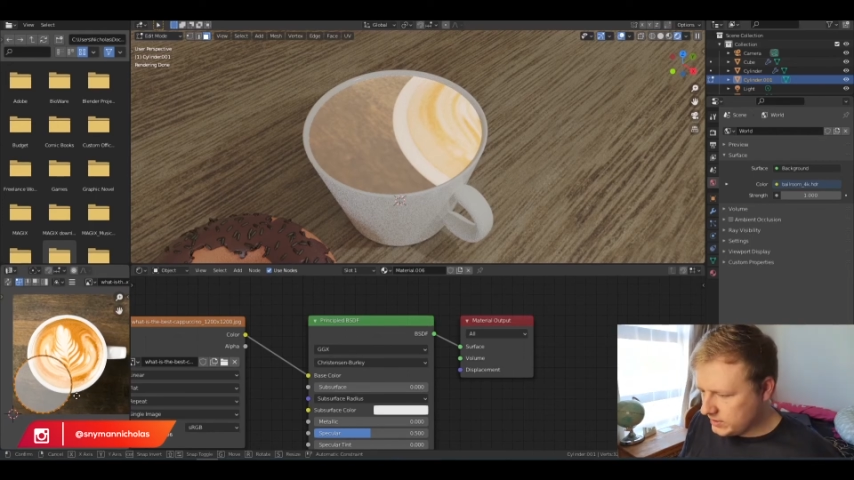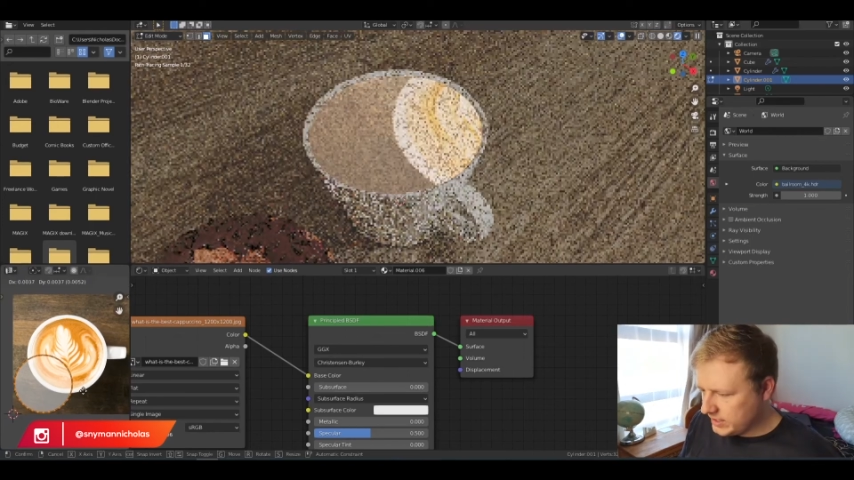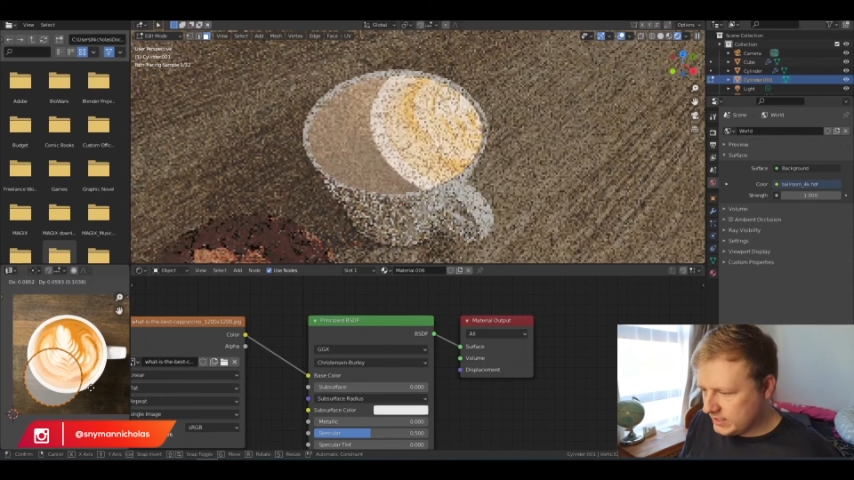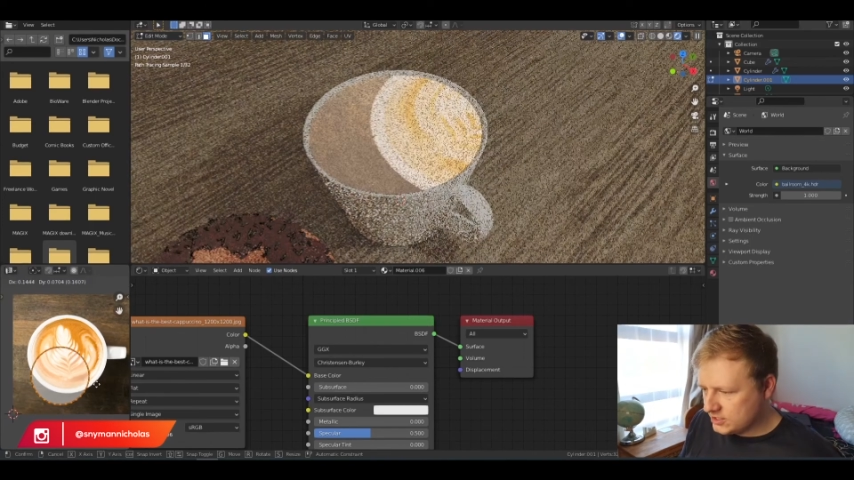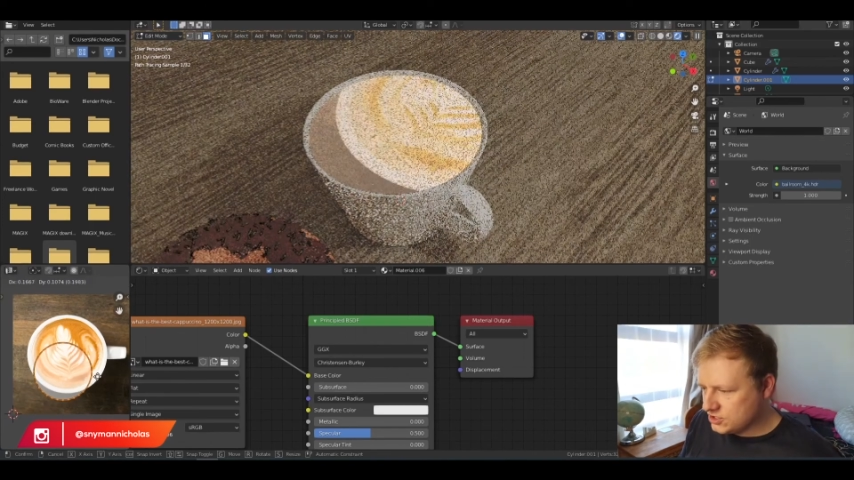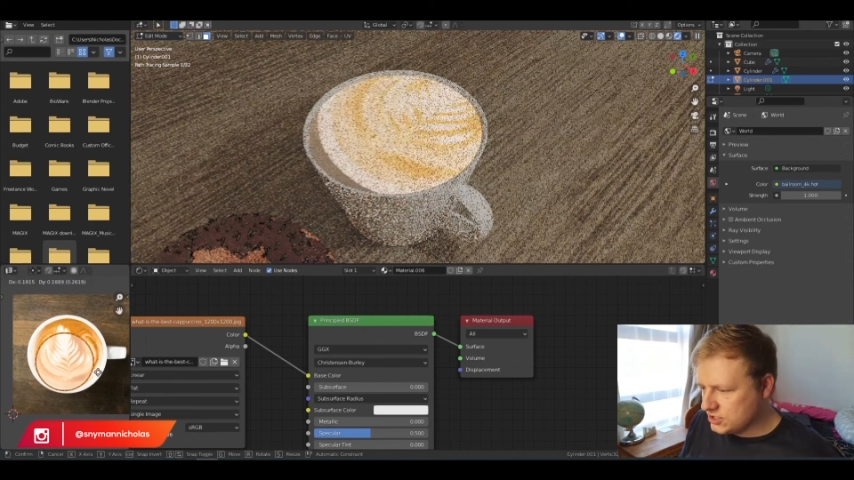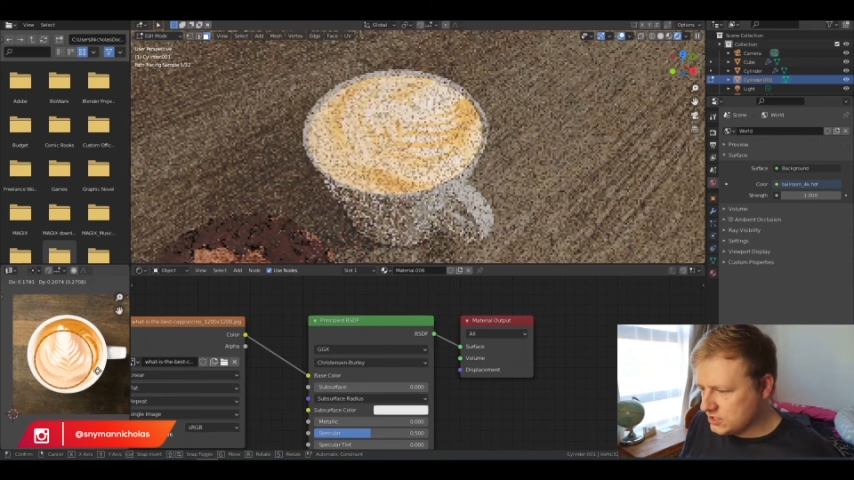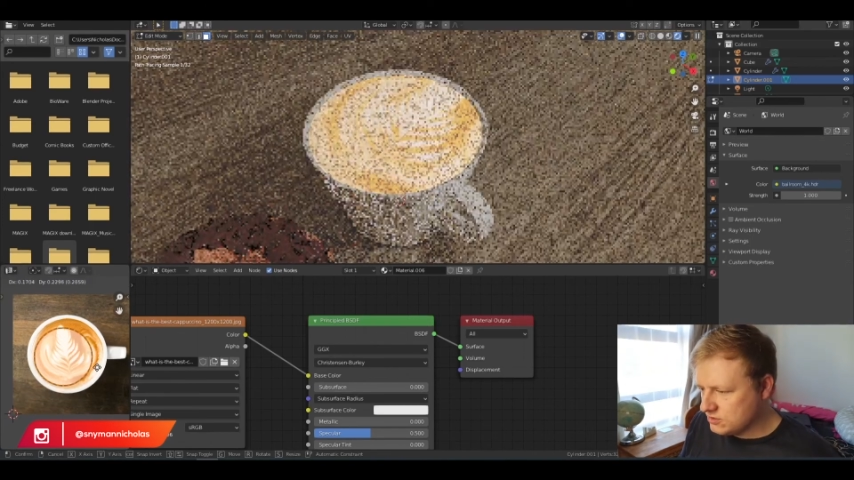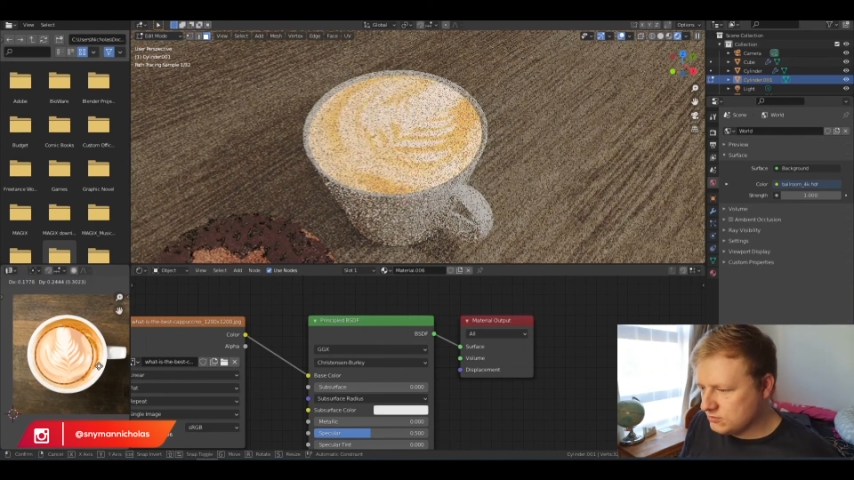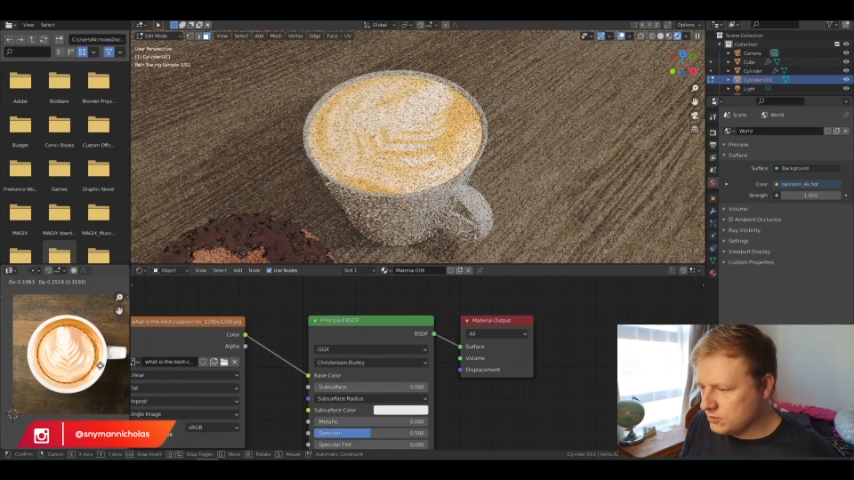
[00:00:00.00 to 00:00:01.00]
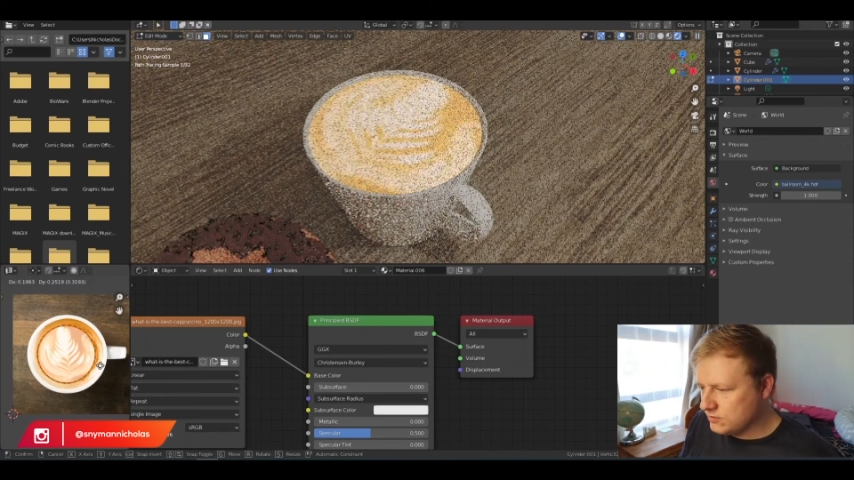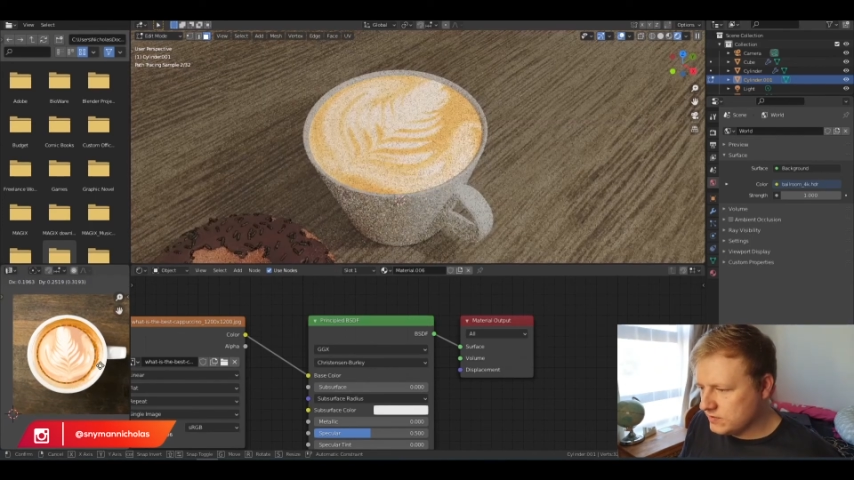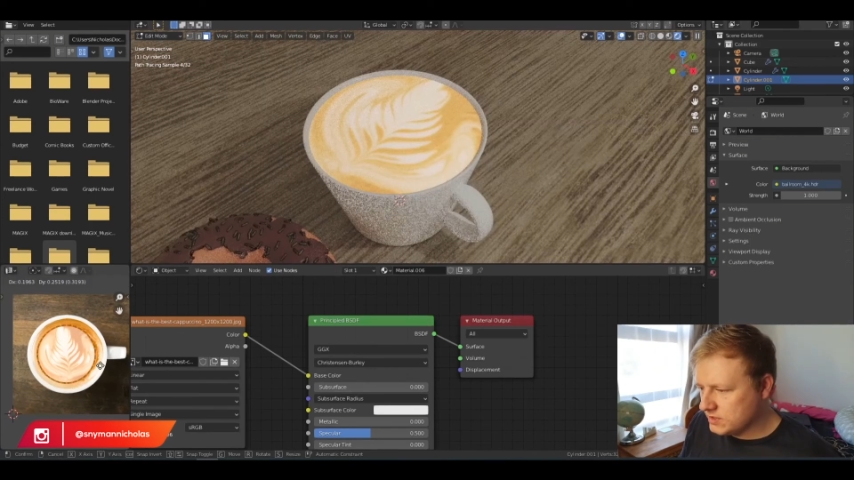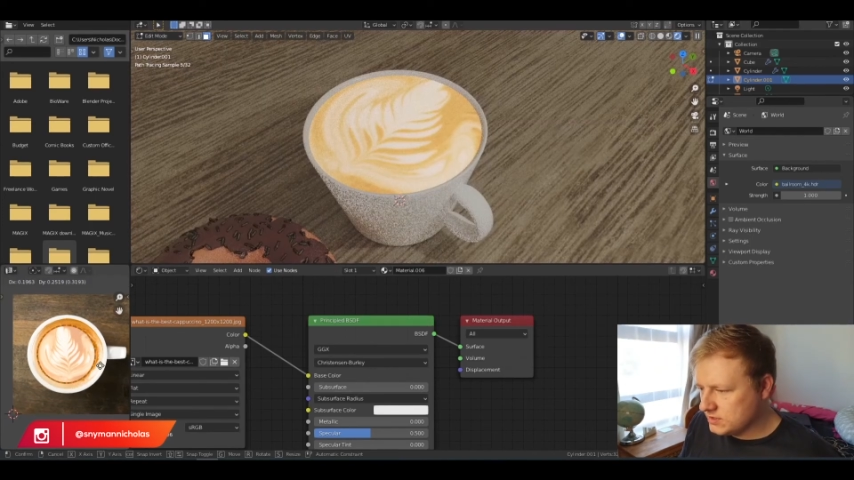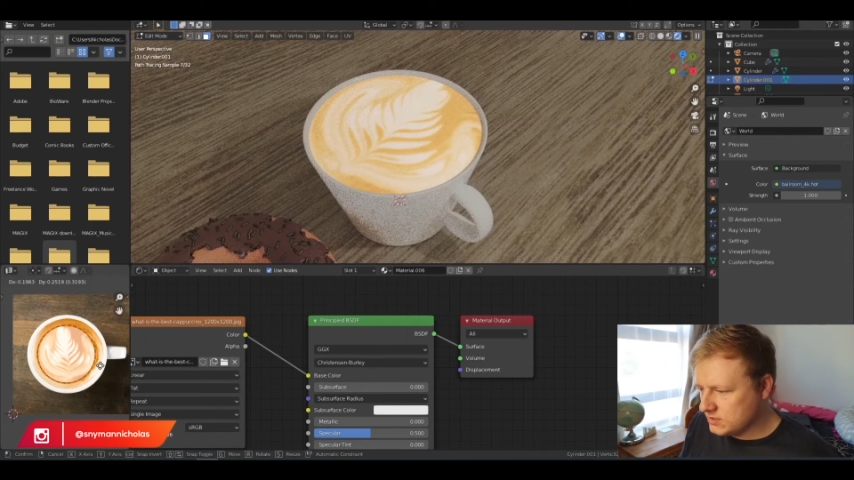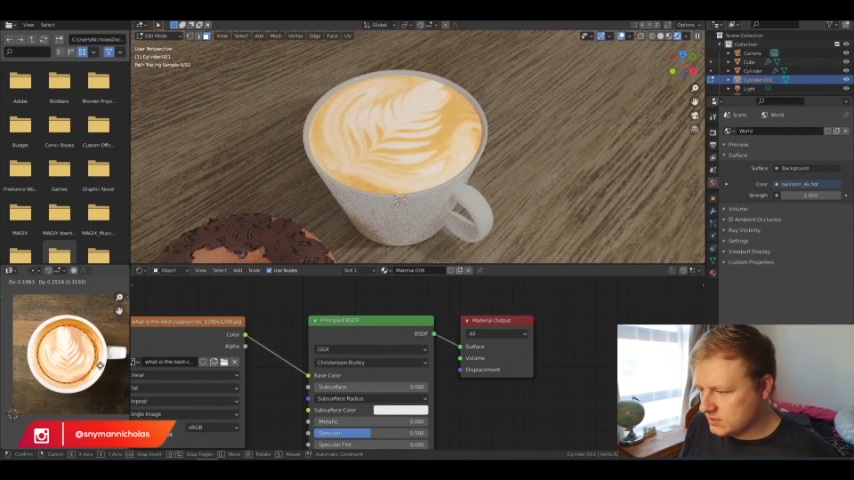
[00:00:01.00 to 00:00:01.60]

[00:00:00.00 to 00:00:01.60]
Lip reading: and then G to move it.